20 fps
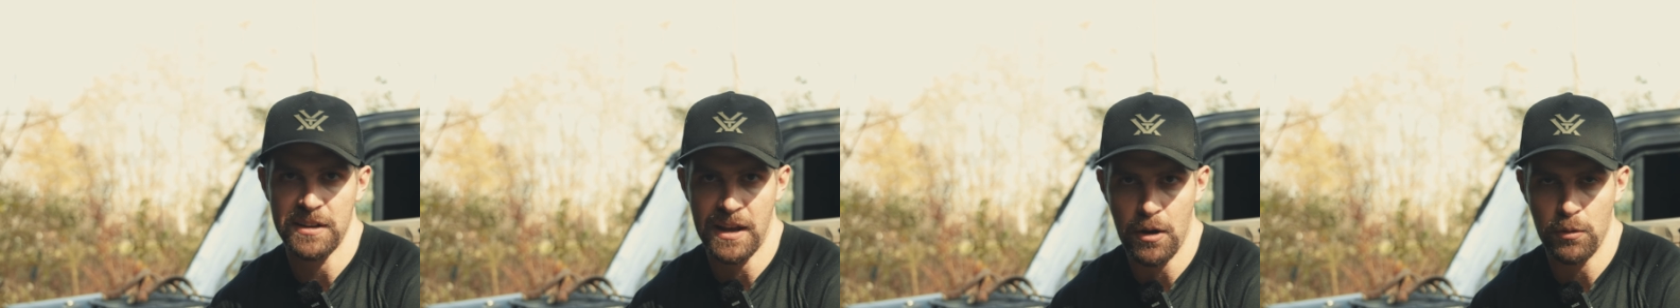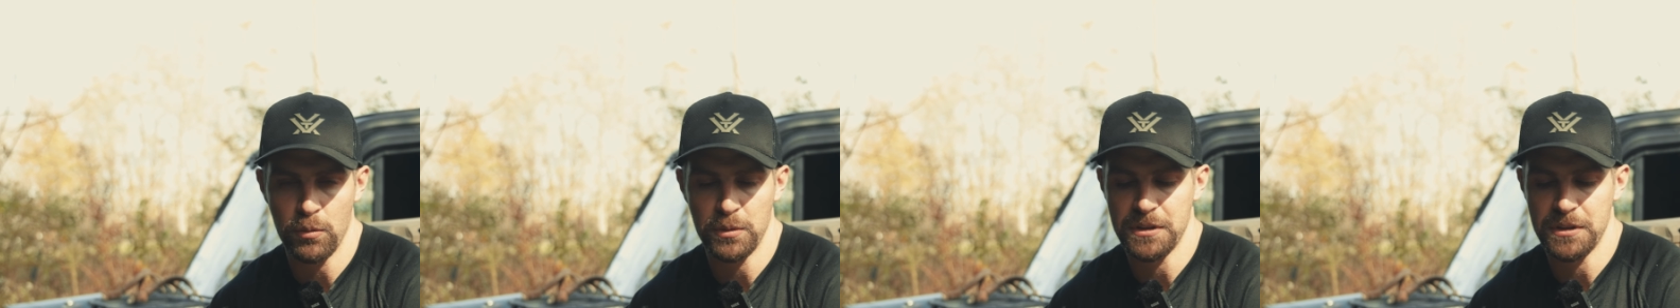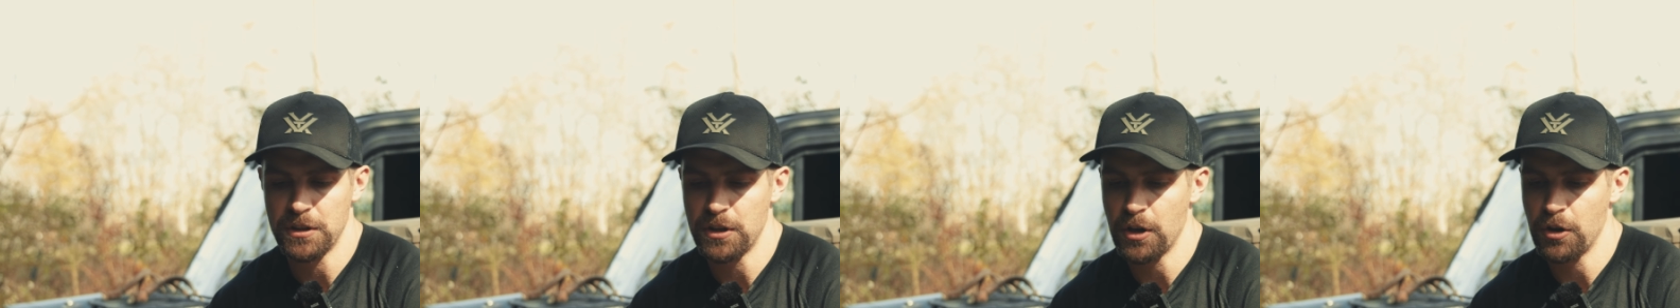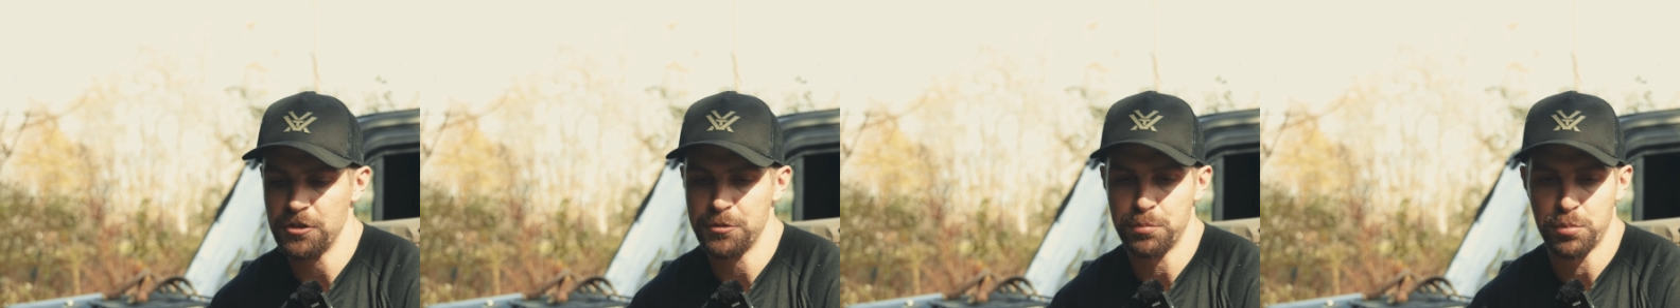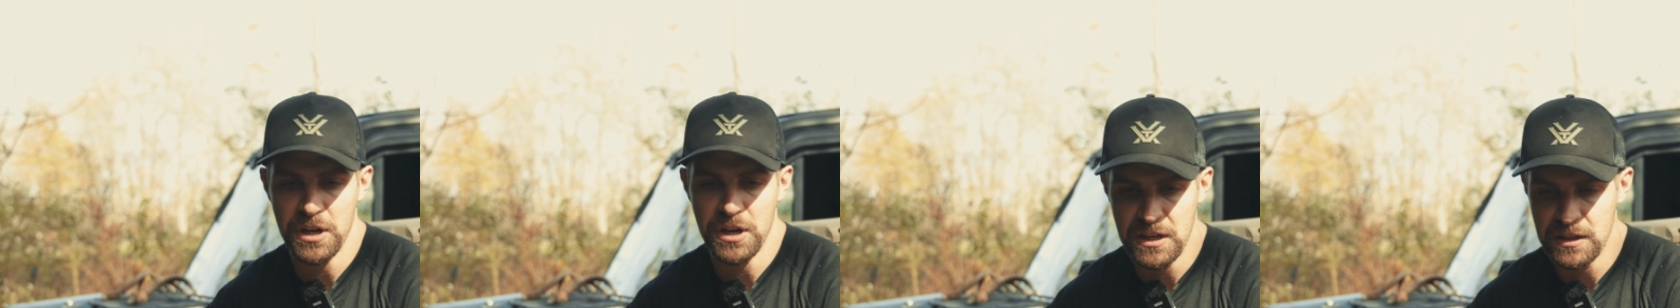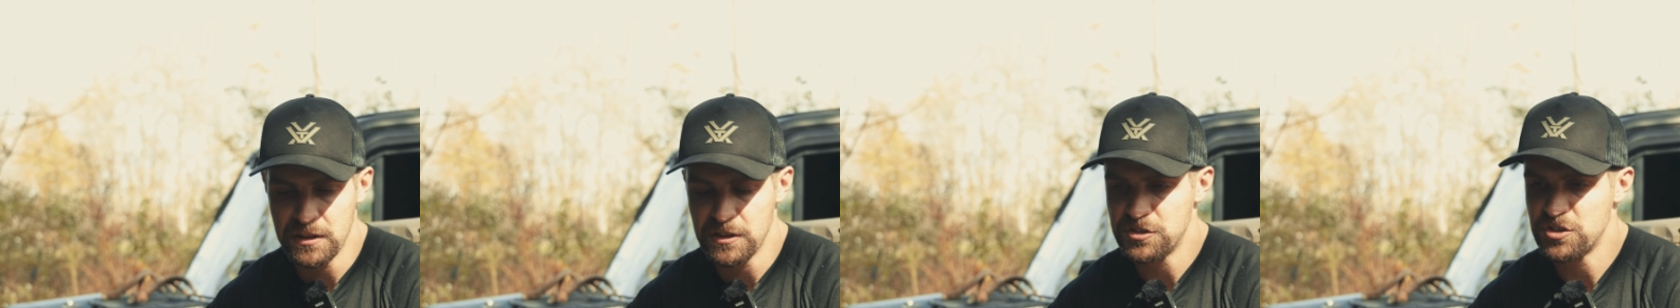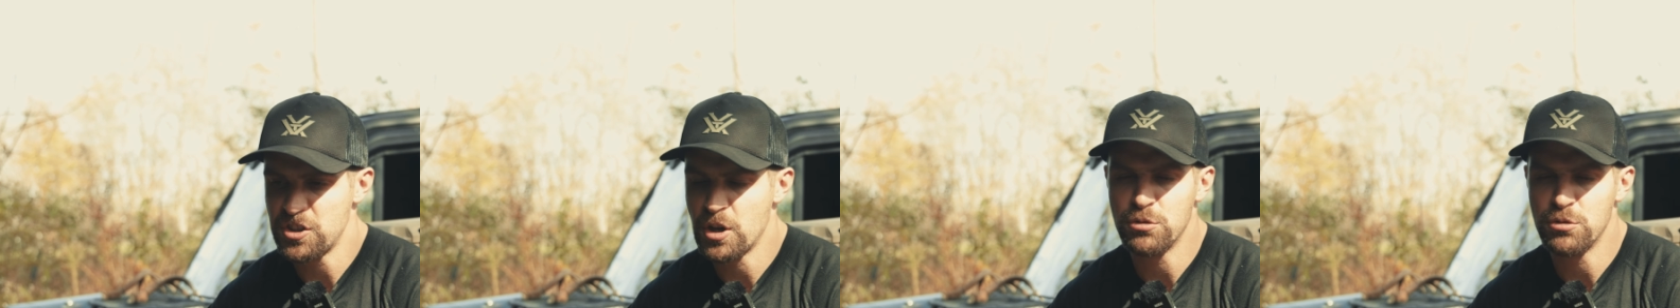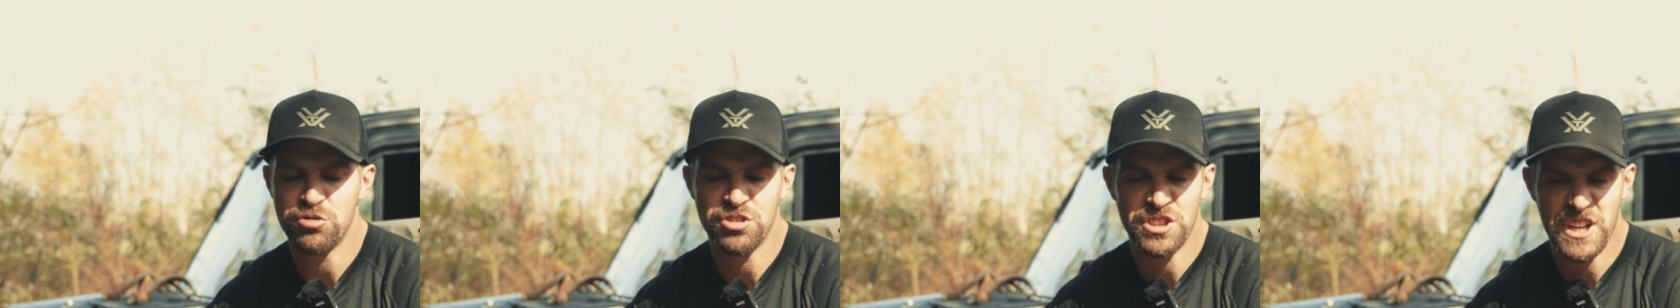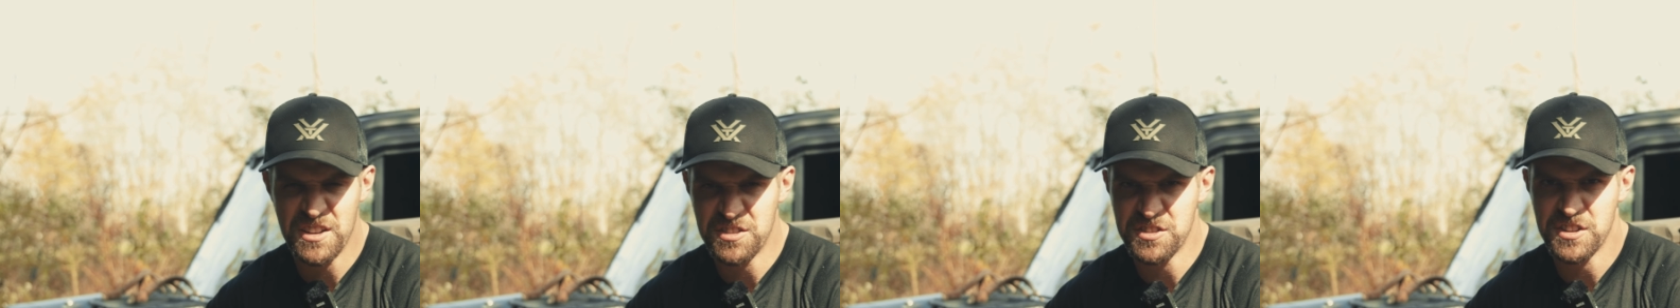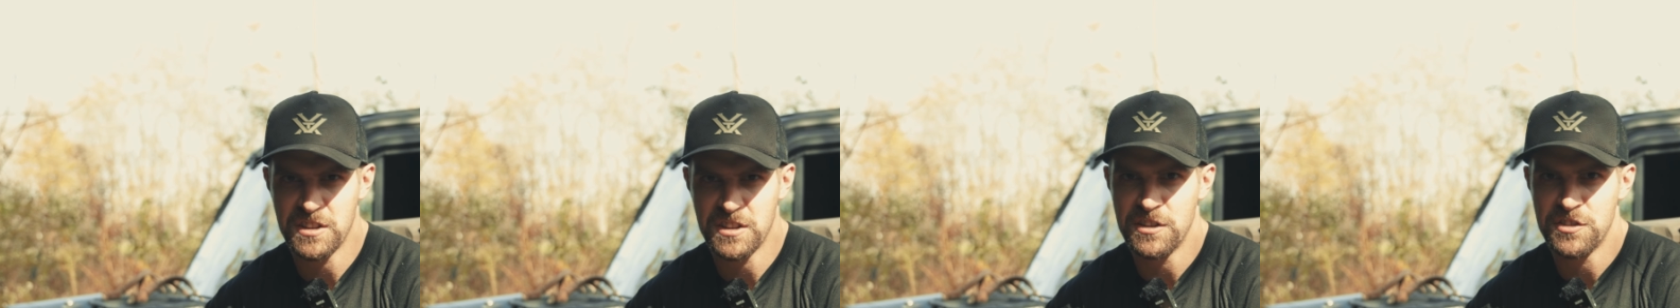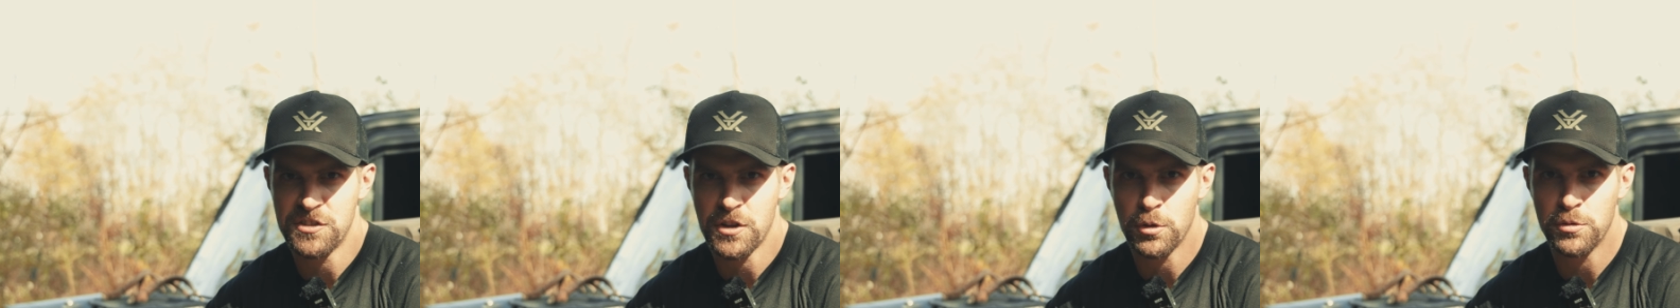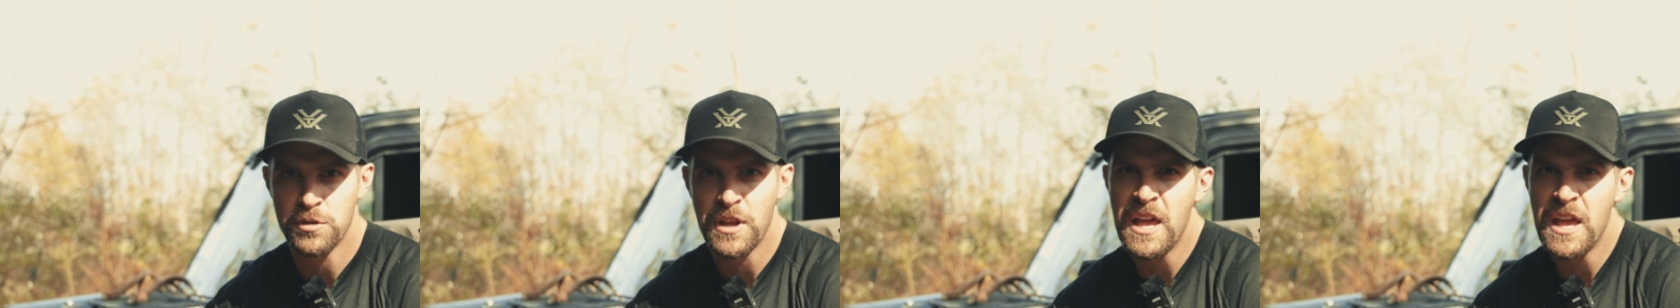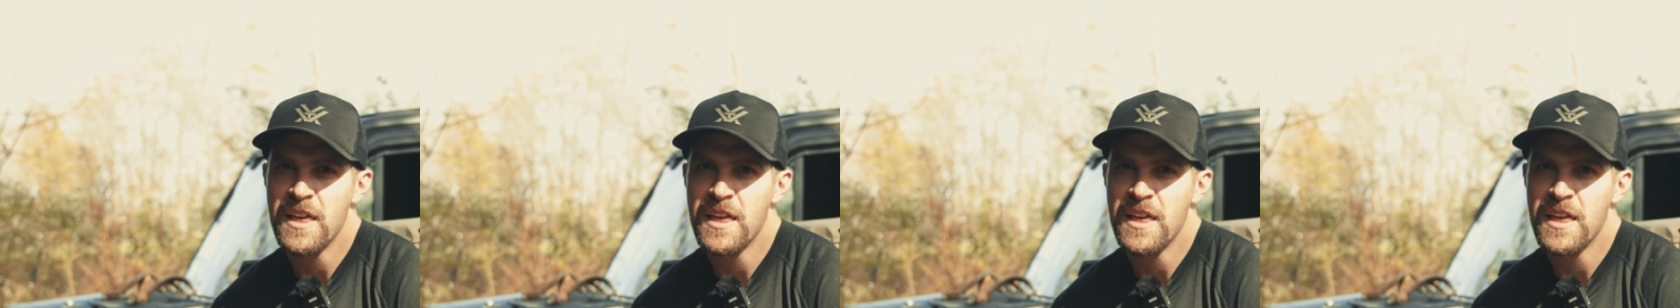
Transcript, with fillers: down with the does, breeding these does, chasing these does.